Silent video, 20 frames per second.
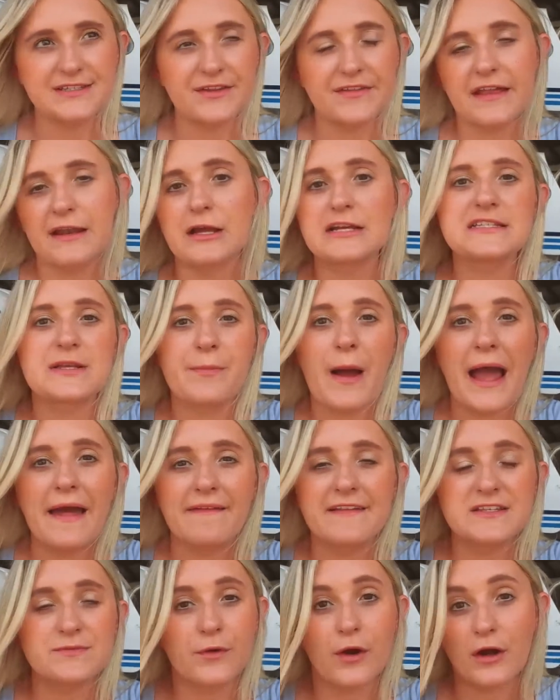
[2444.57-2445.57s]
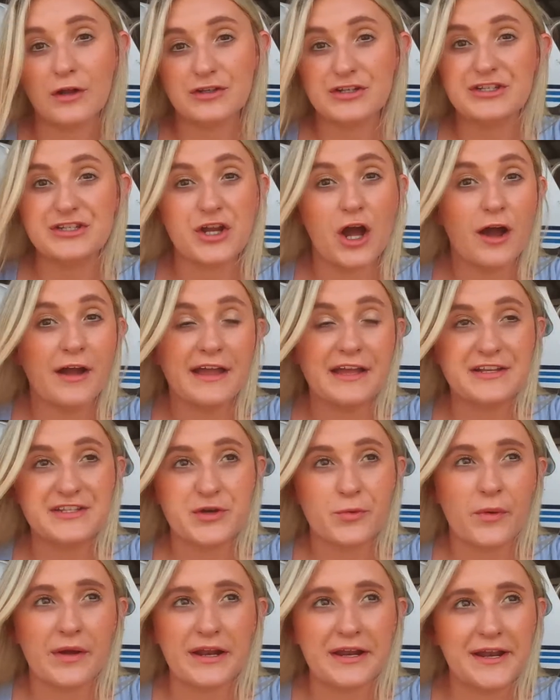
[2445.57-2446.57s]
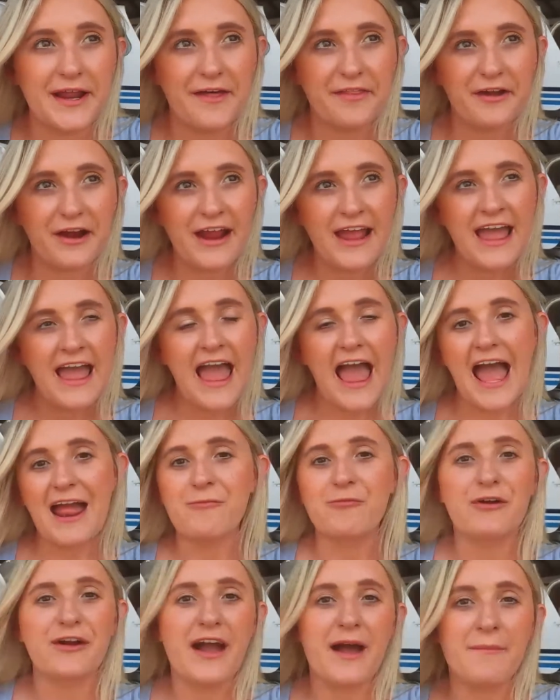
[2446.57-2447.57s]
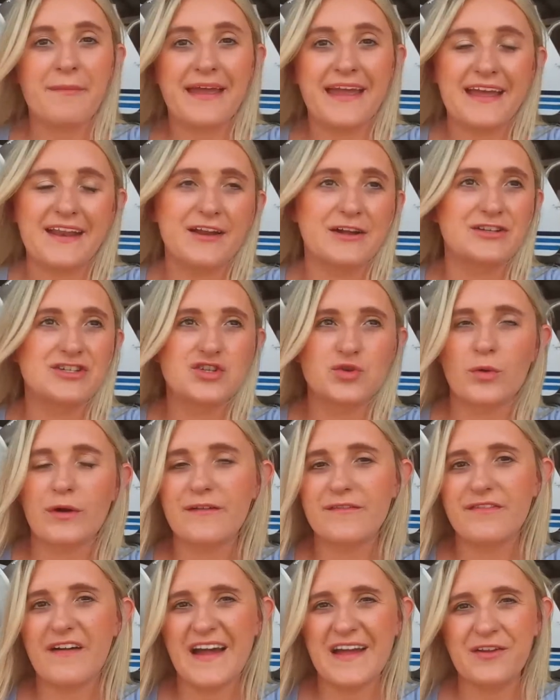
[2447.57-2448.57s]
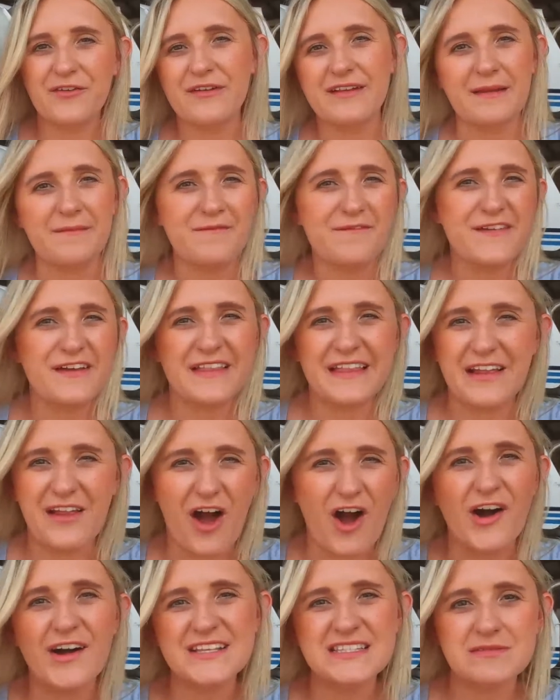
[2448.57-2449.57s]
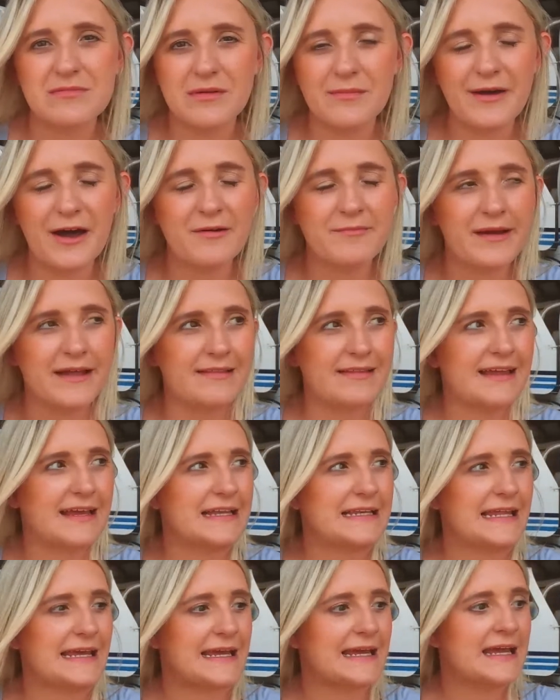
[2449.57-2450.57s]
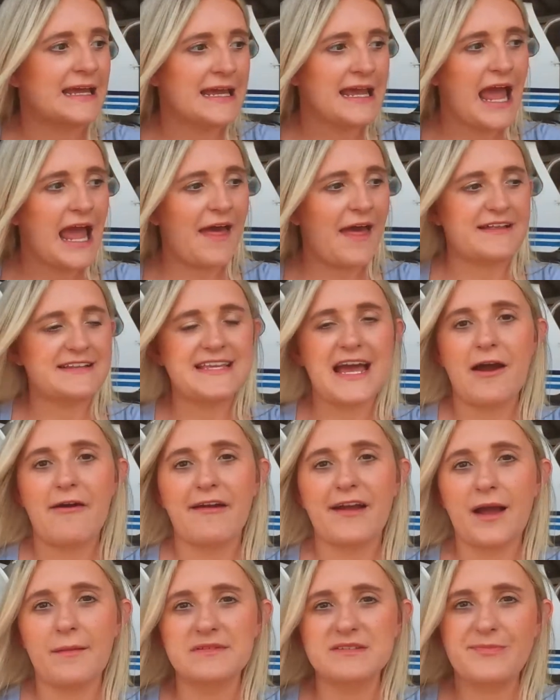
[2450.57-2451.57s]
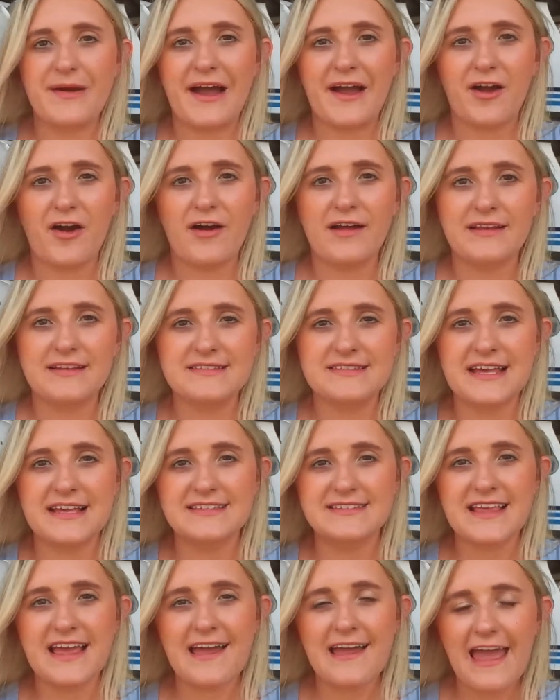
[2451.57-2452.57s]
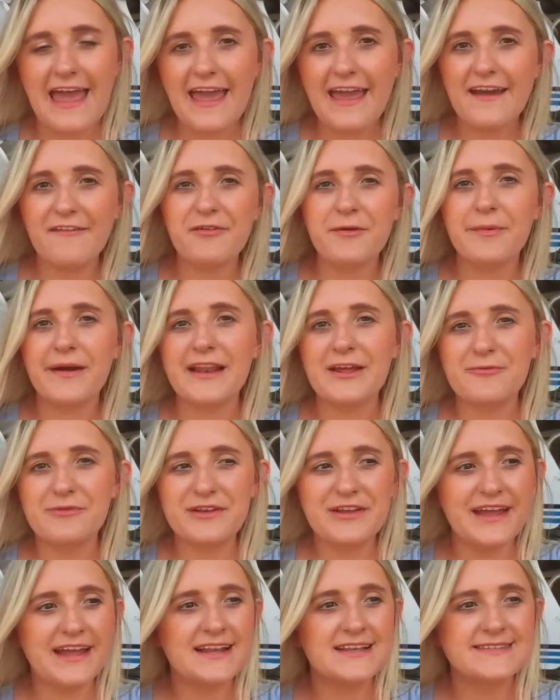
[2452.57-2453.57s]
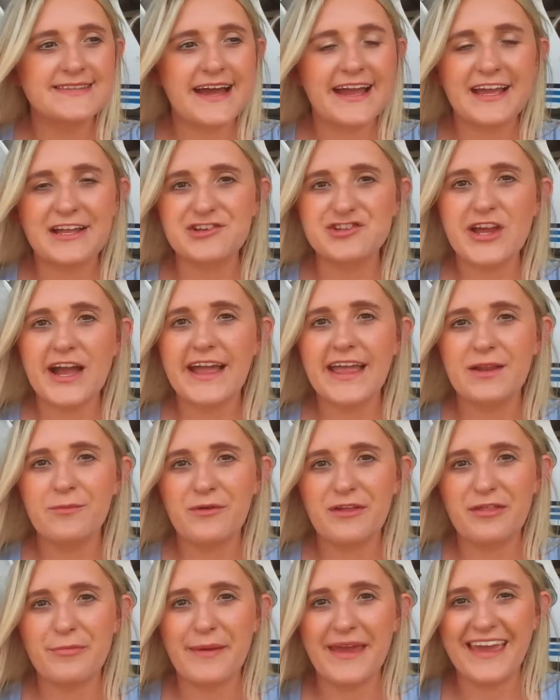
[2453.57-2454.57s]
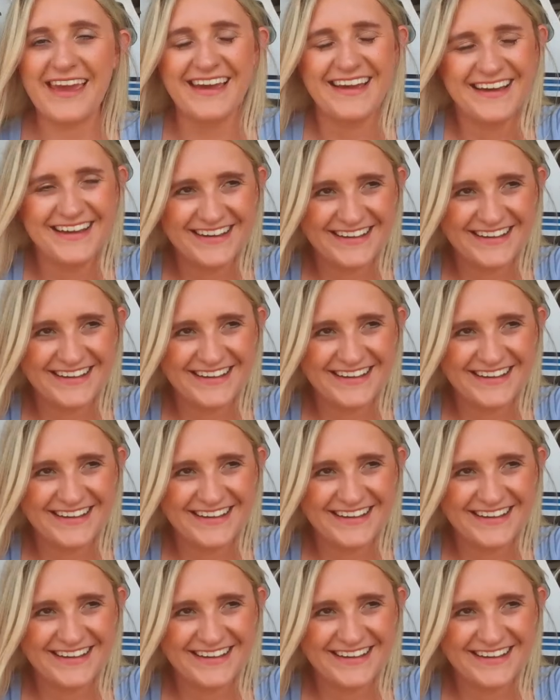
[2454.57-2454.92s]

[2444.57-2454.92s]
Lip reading: So then us pilots were all just talking to one another, and we're coming in on short final, and I'm feeling awesome about my landing. And then tower comes back on and says, hey, everybody, when you get a second, check in with me.